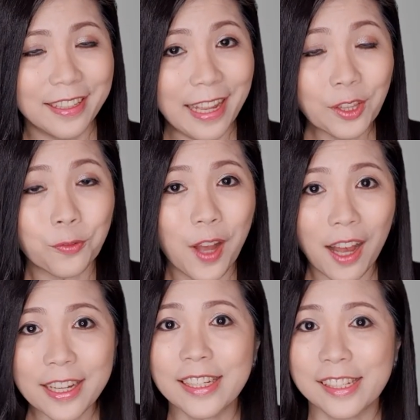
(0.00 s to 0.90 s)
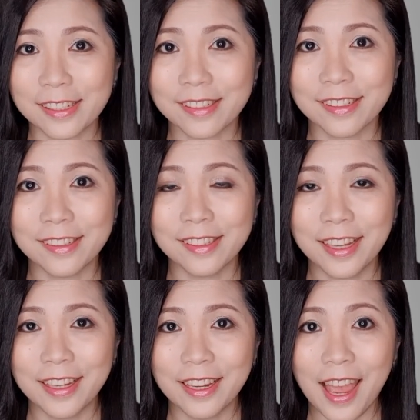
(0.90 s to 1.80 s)
length of arc in a
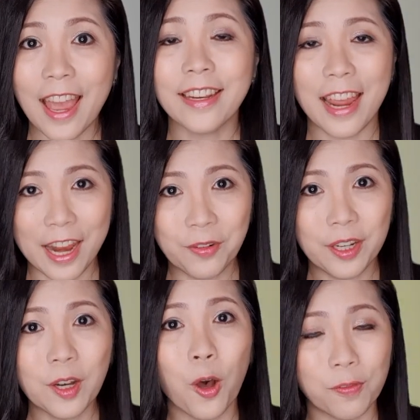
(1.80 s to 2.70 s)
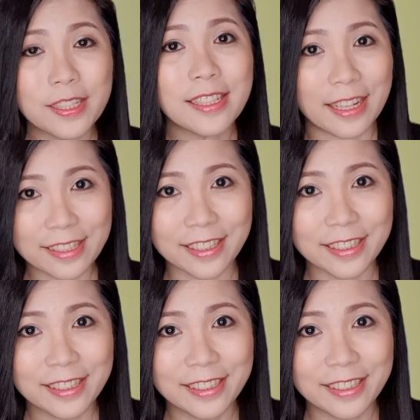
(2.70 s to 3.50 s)
circle, and area of sector.